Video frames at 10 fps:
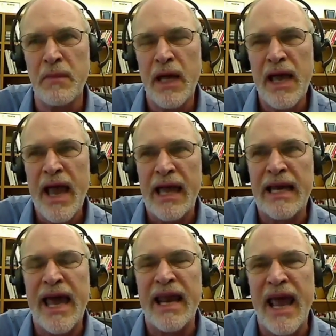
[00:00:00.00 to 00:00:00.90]
and he had
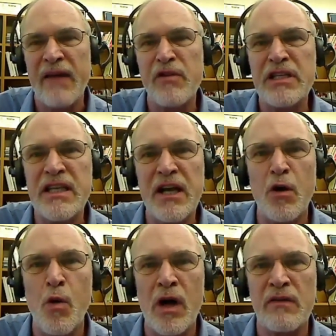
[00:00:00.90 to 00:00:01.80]
every single
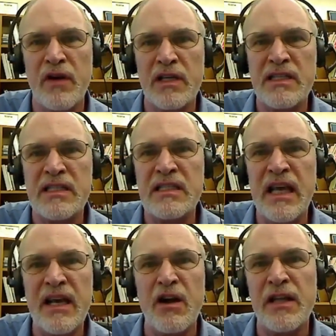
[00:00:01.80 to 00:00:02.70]
one of us sitting
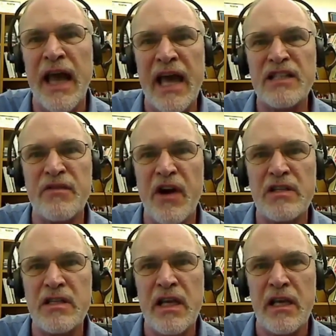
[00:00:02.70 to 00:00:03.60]
on the edge of our
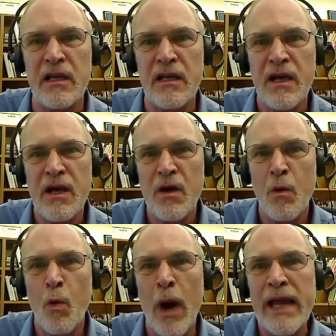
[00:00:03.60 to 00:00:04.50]
seat,
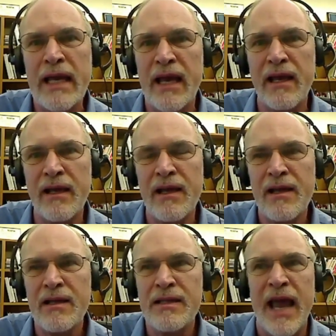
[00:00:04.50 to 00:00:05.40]
waiting
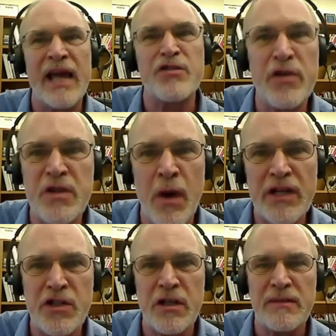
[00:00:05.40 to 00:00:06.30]
to answer his question.
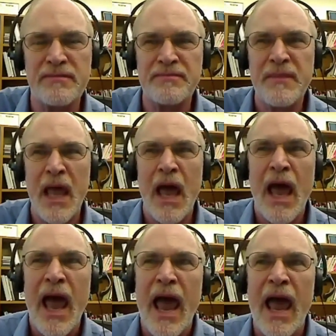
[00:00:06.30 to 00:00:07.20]

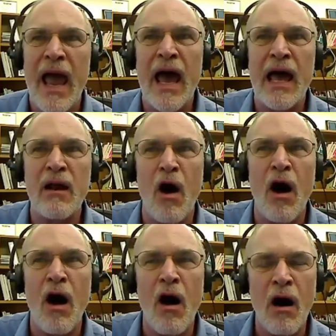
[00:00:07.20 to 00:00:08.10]
And
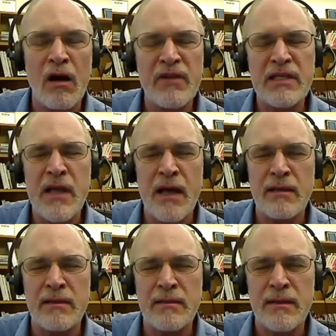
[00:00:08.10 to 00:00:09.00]
all of a
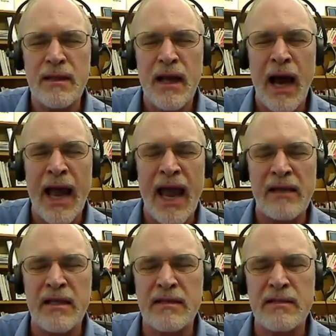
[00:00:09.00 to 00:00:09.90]
sudden, I had
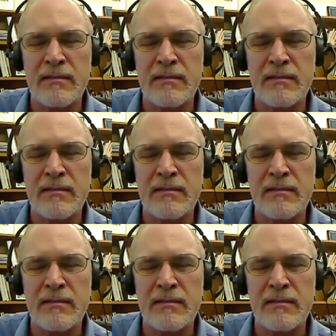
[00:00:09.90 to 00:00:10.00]
this